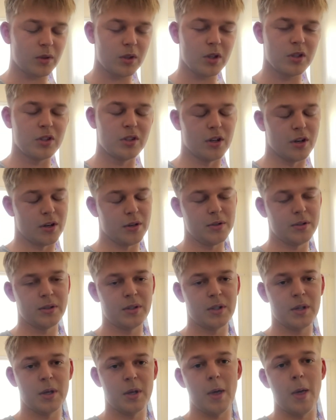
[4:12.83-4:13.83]
you know,
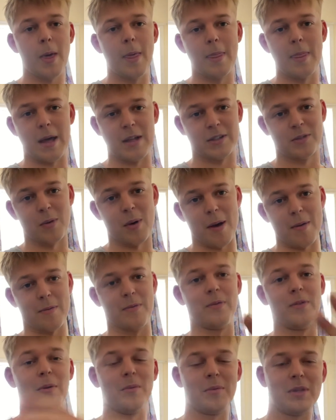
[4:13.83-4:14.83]
that's why I'm
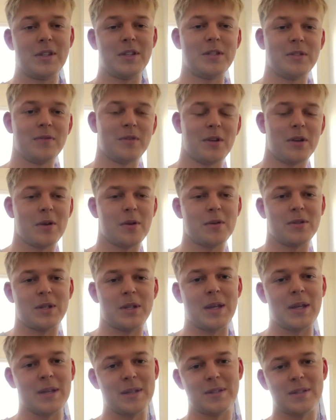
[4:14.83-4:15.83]
filming these videos
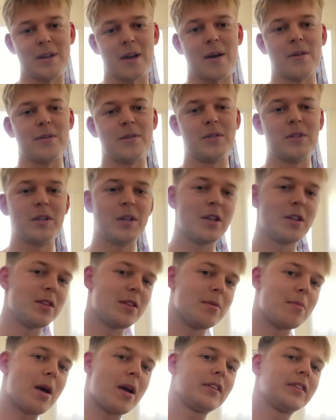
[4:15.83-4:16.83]
here.
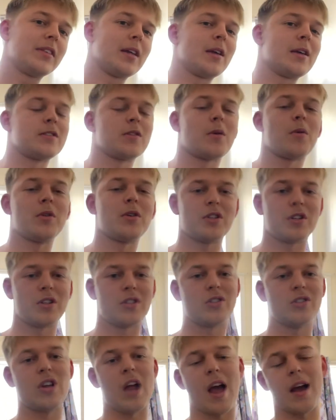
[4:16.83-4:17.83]
The main thing is I want to
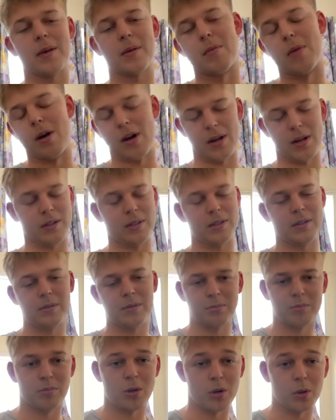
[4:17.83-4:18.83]
just check my
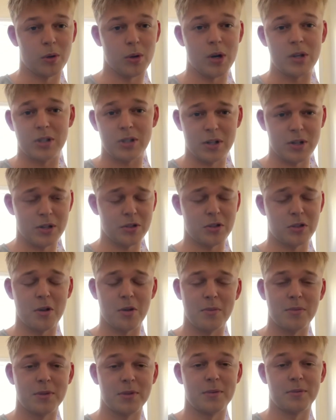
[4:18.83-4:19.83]
progression in
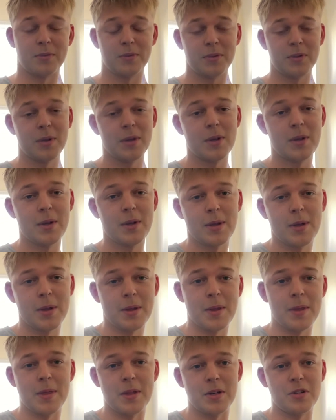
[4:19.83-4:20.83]
terms of
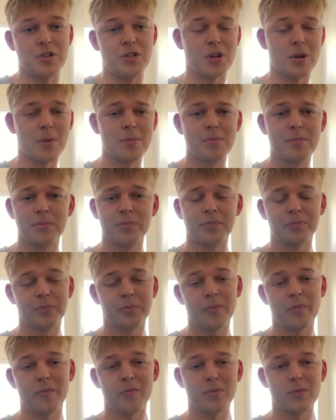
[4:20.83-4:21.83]
the gym,
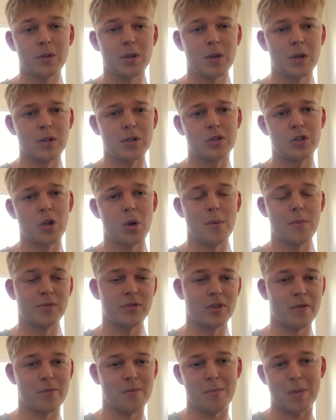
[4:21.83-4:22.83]
in terms
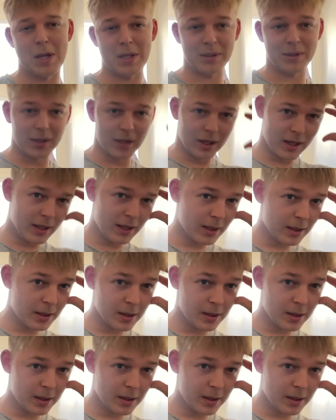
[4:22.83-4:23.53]
of mentally,